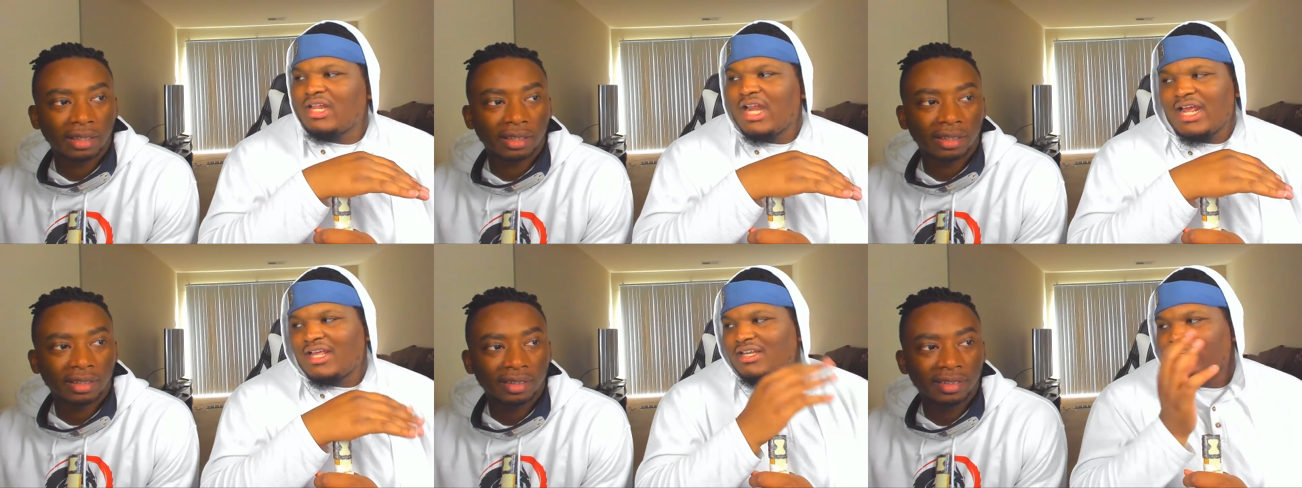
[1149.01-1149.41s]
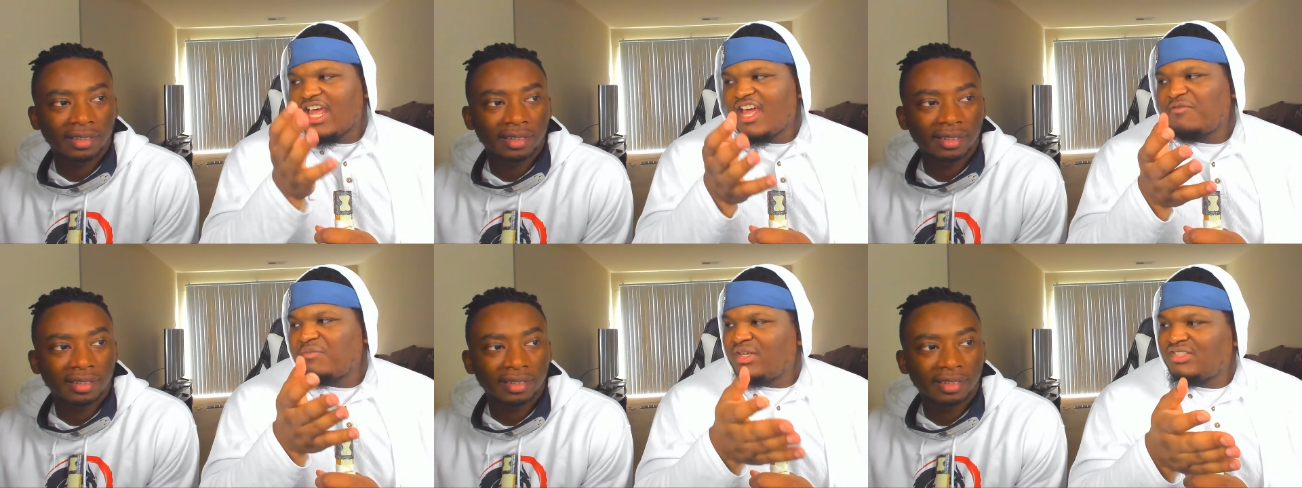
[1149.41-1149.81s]
Speaker 1: that I can
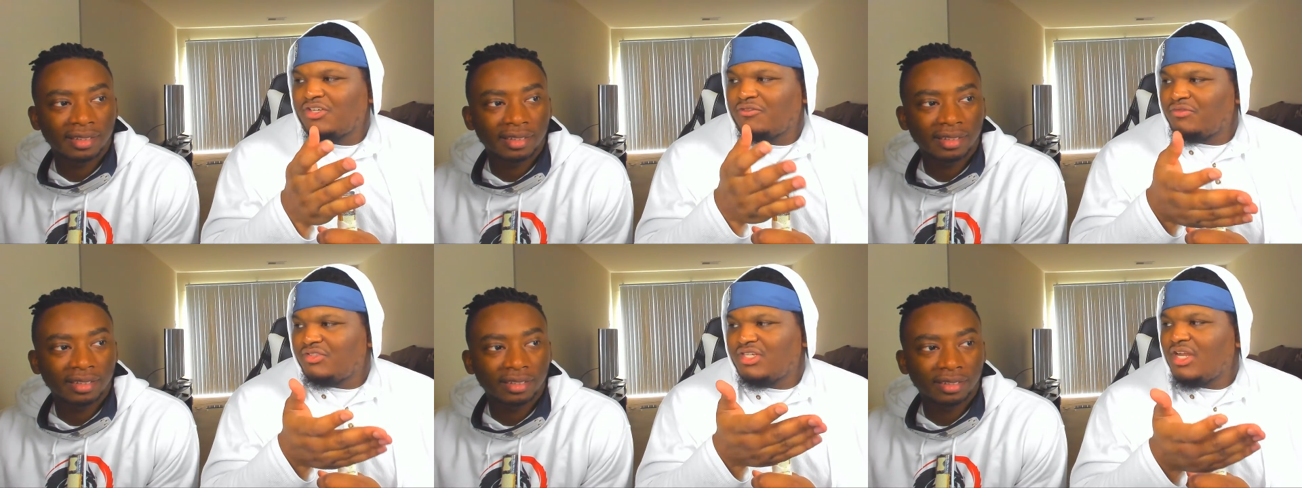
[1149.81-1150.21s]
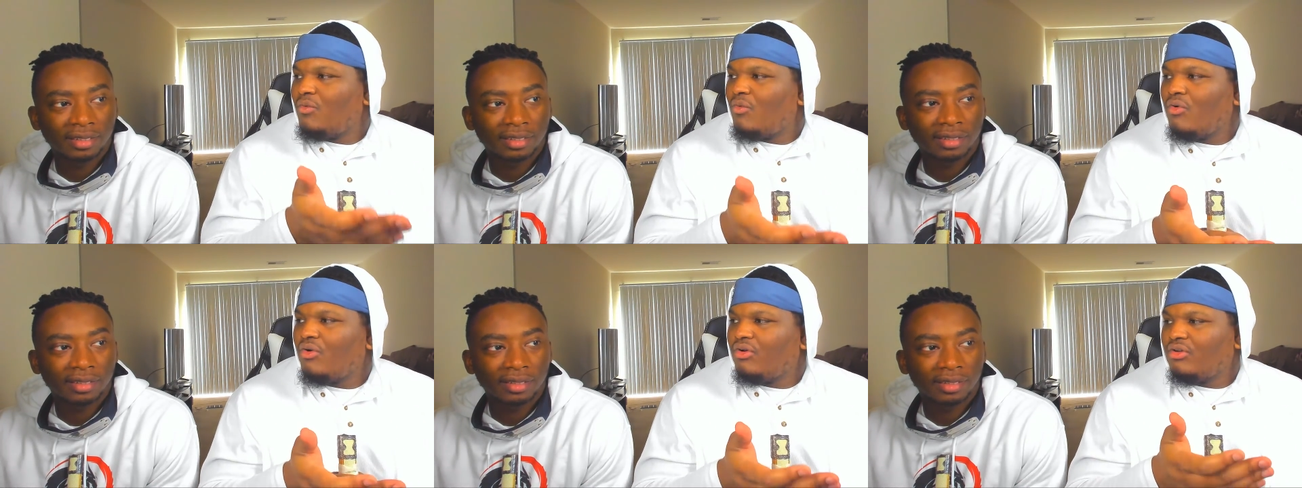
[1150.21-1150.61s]
dive myself into that
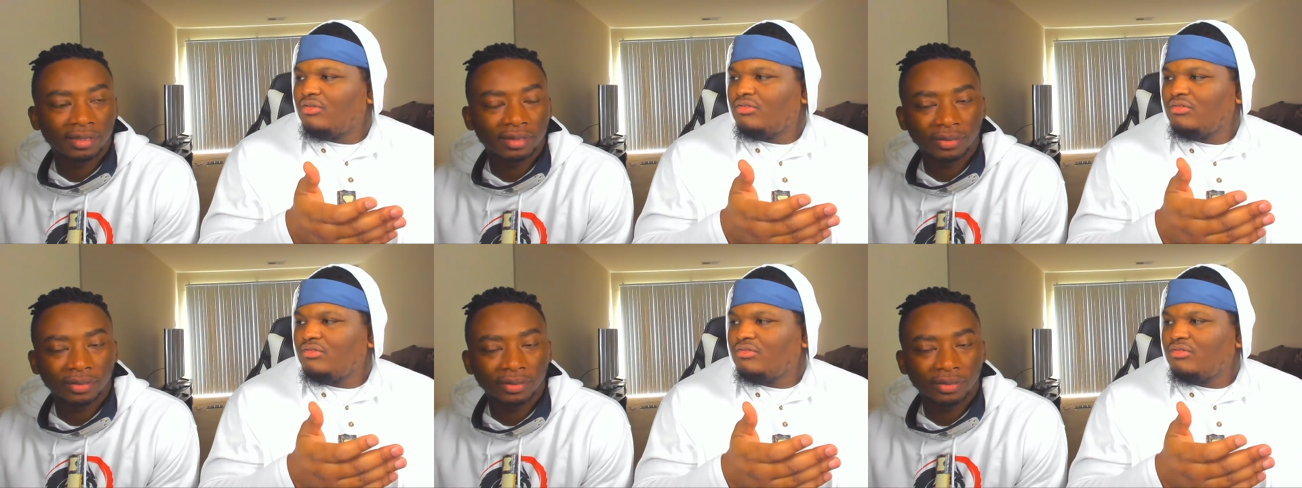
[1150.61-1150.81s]
world.